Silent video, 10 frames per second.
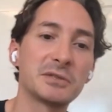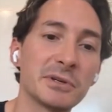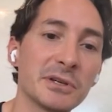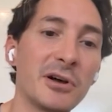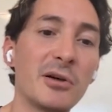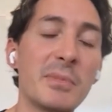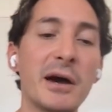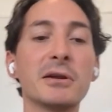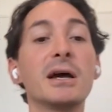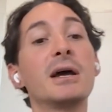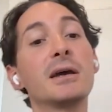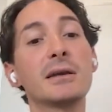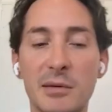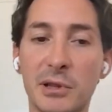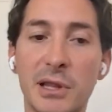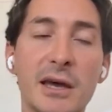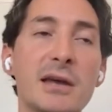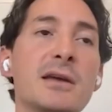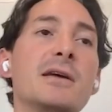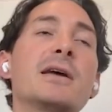It's really all about
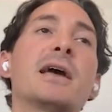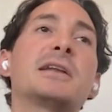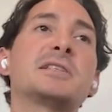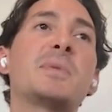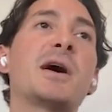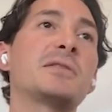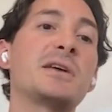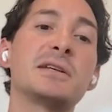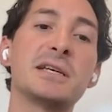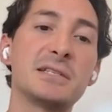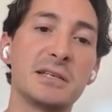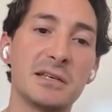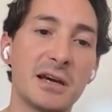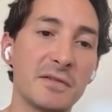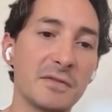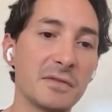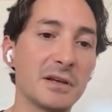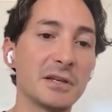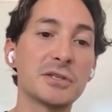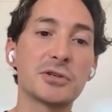gameplay, and it's about the identity I've
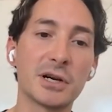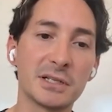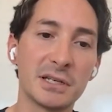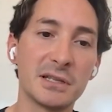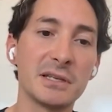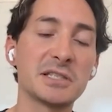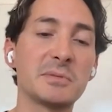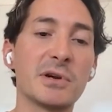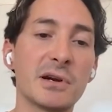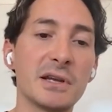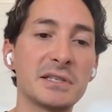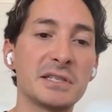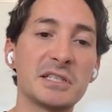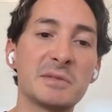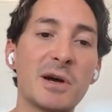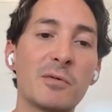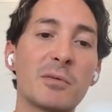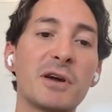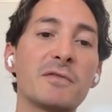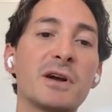constructed in the experience, and it's
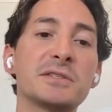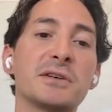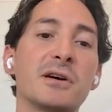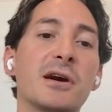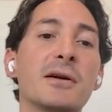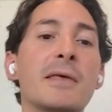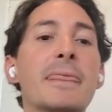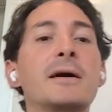about where my friends are.